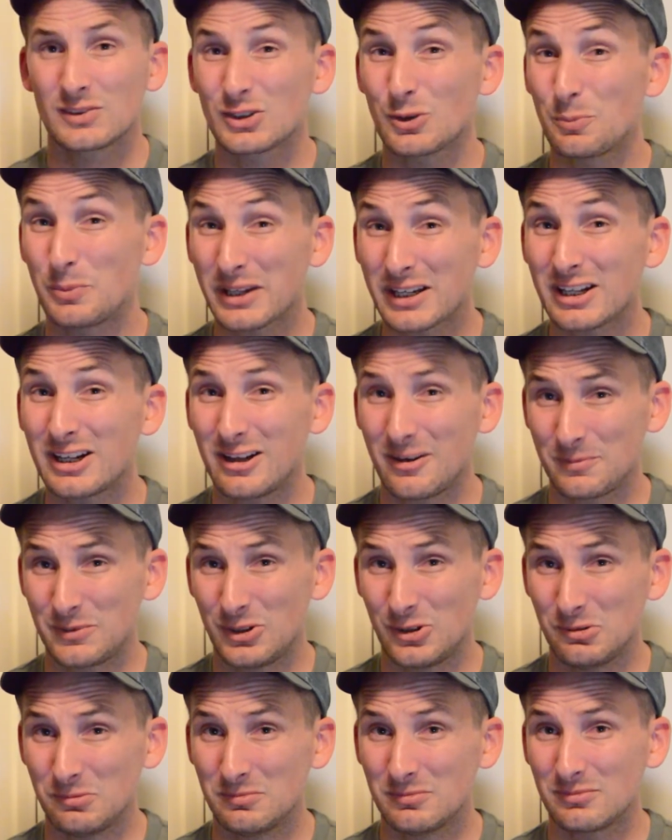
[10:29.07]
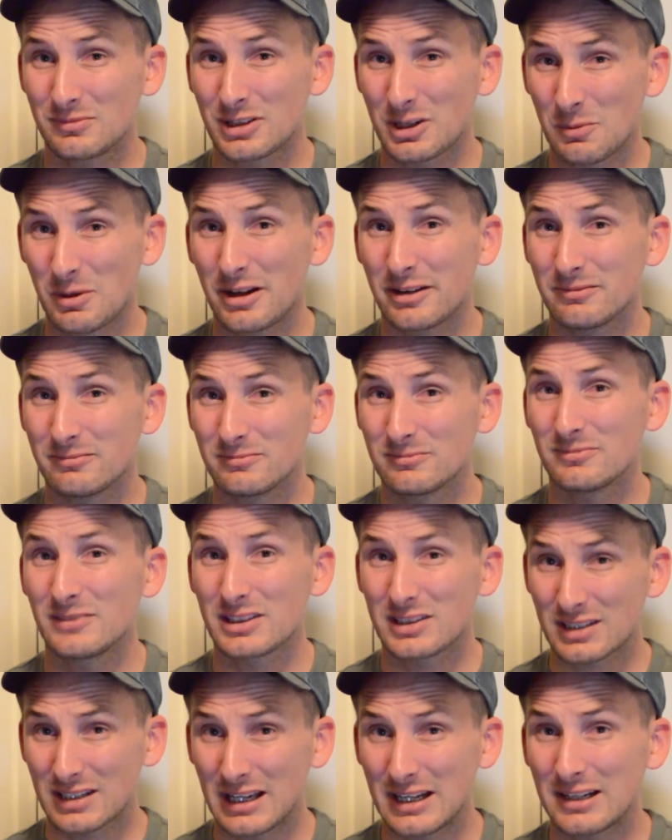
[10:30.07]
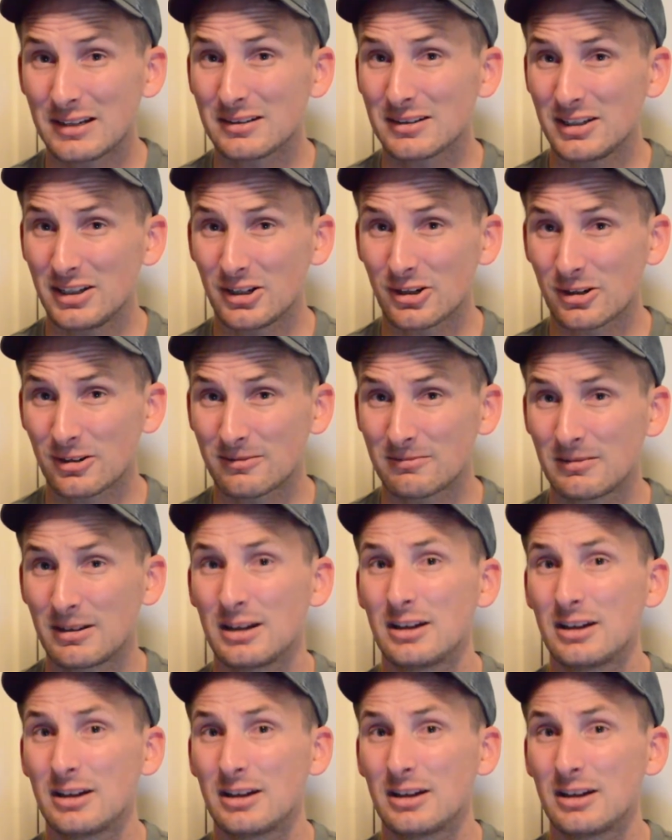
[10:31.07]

So pick it up, dude. Come on, let's get it in gear.